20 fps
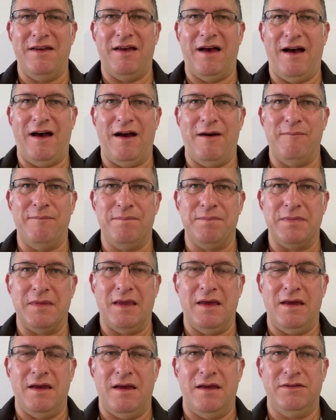to
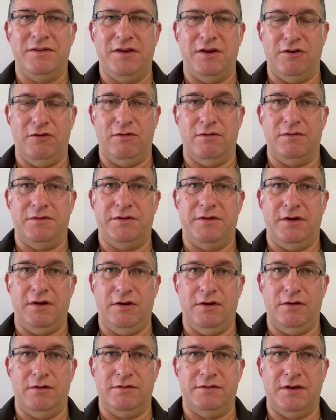
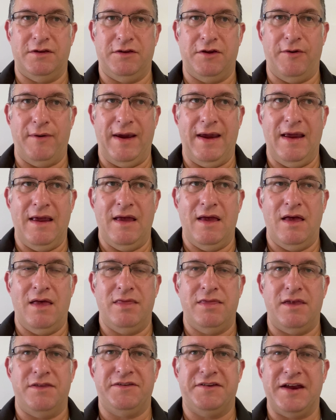do it,
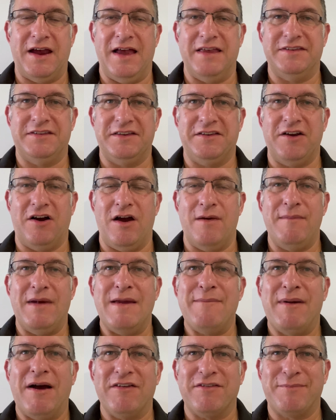the chances are it may
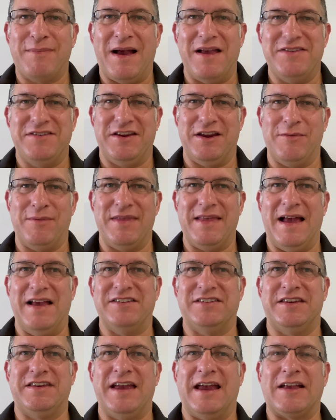bounce back to you when they
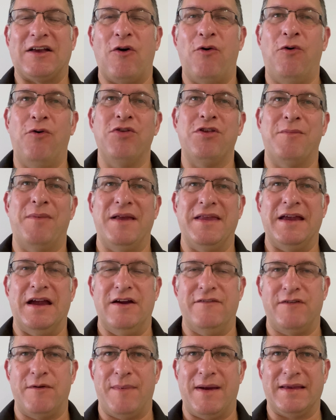actually take all the money out
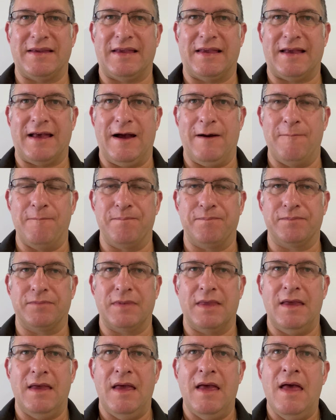of your bank account.
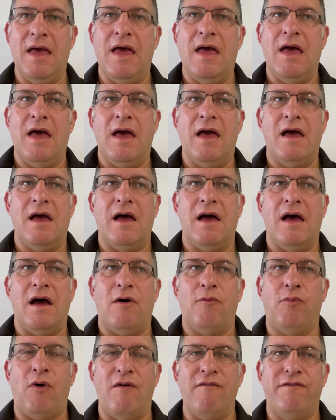
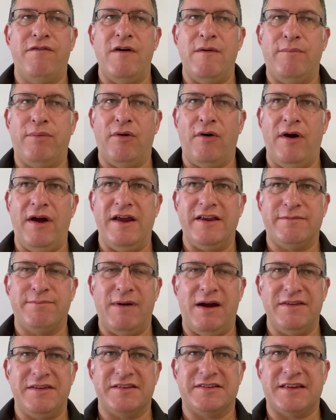One for employers,
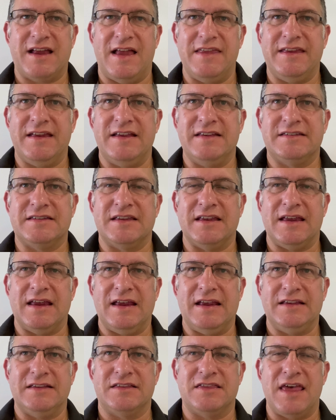my understanding
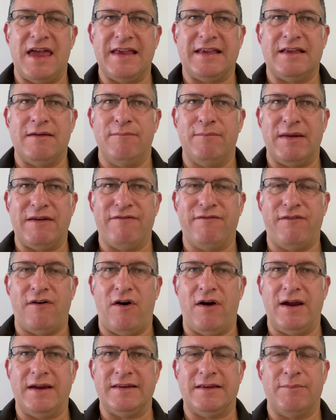is they can be
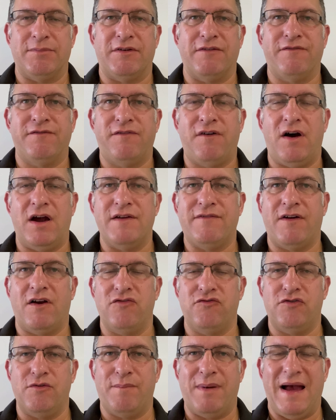fined up to
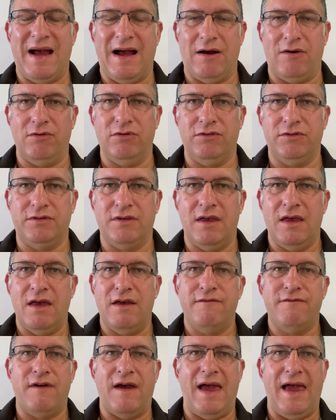£500
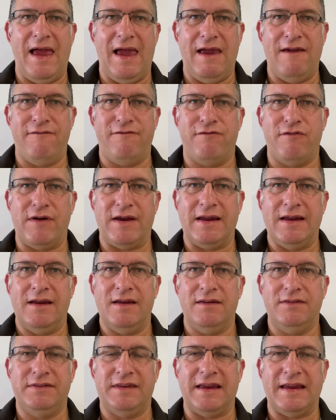for every
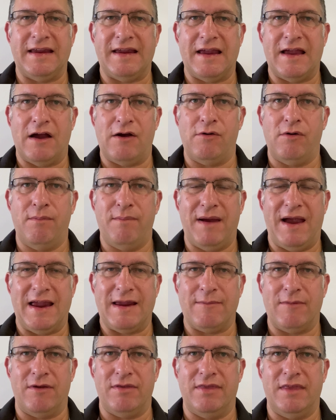DEO
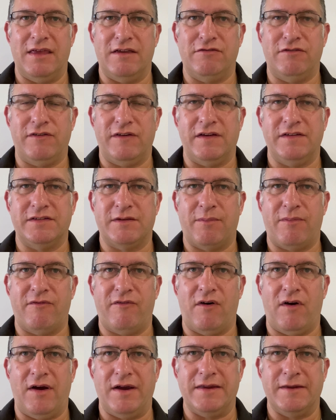payment they refuse to
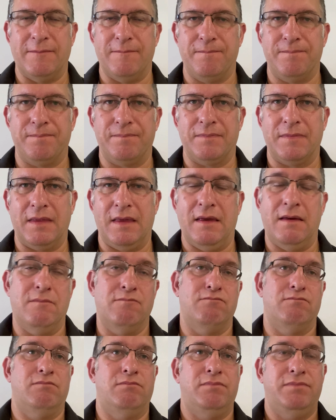provide.
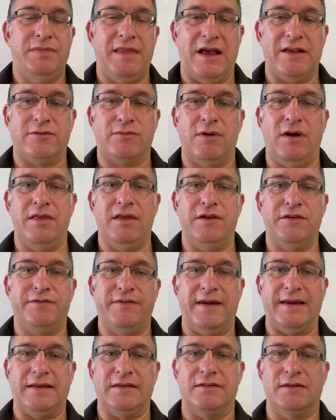That's one of those
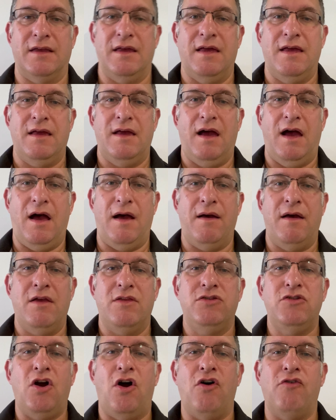things.
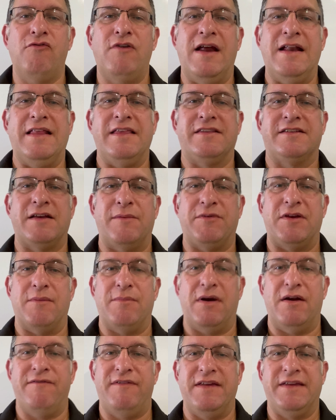Not really the subject of
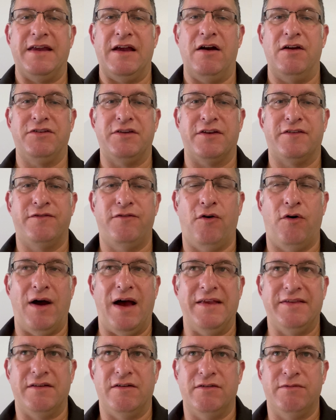my video. I just thought,
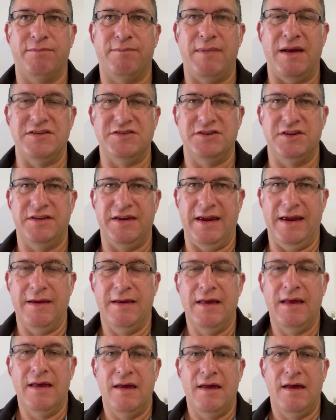as I mentioned it,
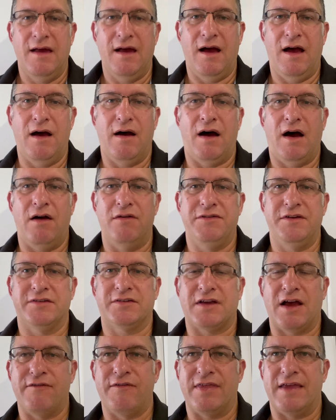I'll just
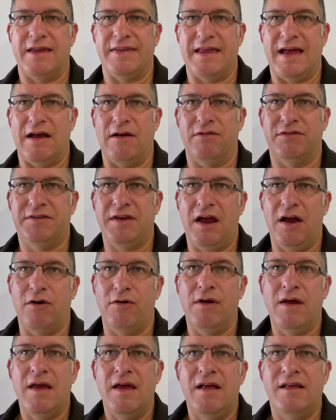cover that now.
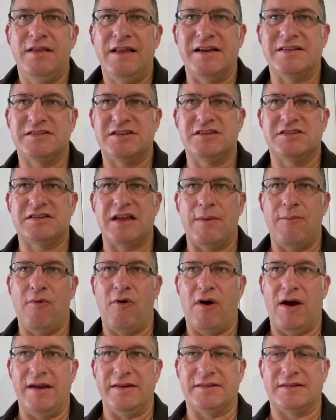So let's just
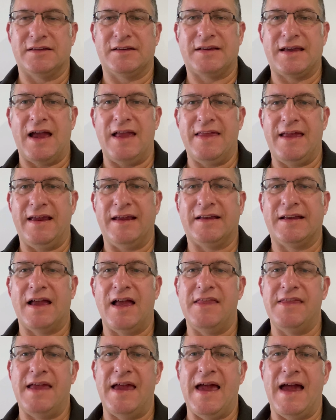summarise. Can
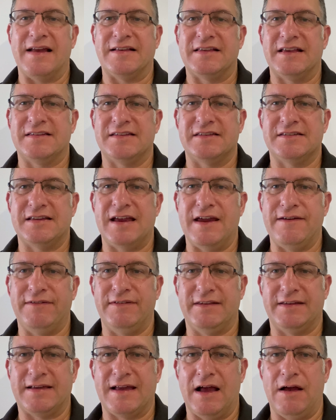they access a
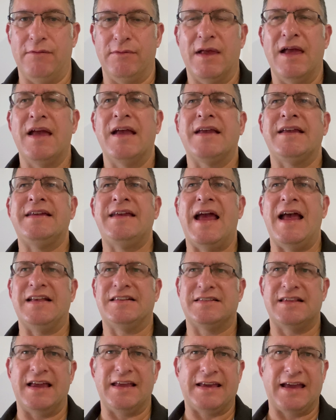savings account?
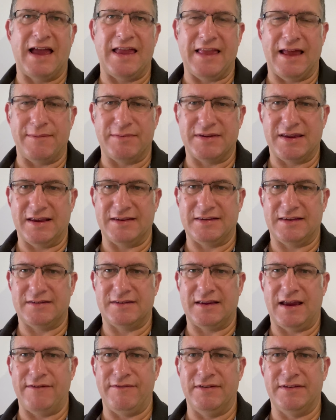Yes, they can access a
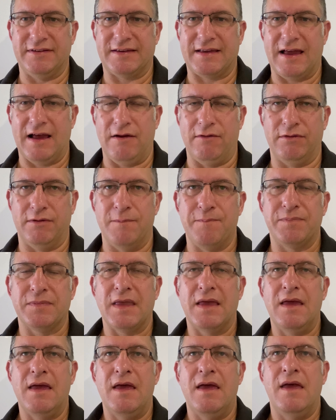savings account.
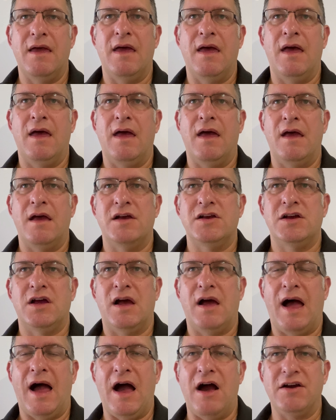
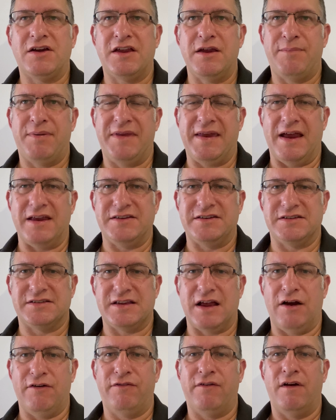How can you protect
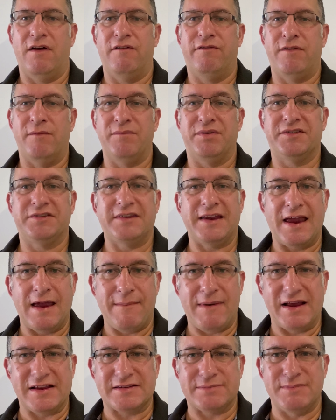yourself from
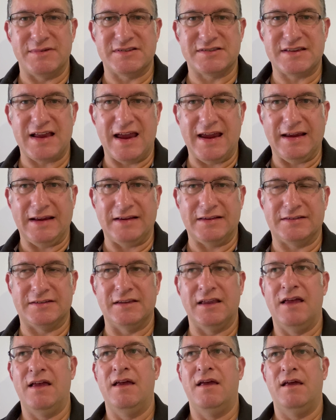CMS mistakes?
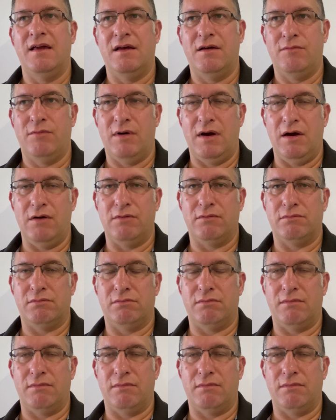Well,